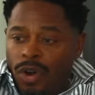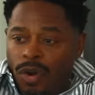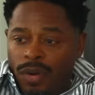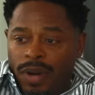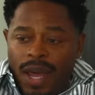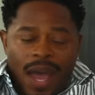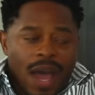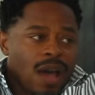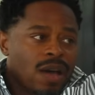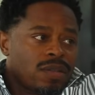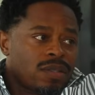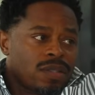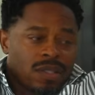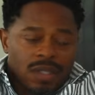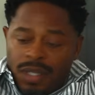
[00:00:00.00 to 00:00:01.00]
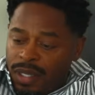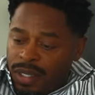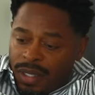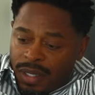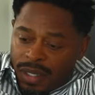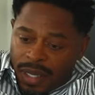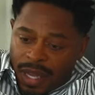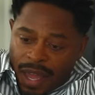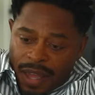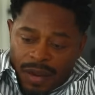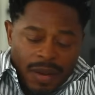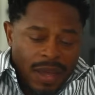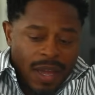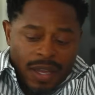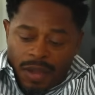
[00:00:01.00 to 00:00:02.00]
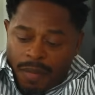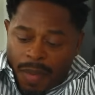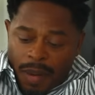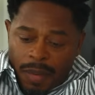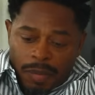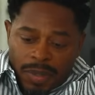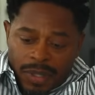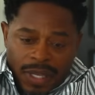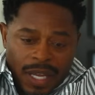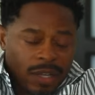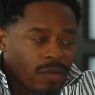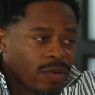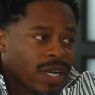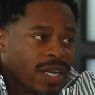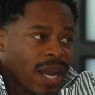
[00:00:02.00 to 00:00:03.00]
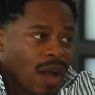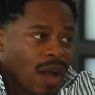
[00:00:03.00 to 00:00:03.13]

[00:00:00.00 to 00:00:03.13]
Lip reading: Go in the house, had your mama put that green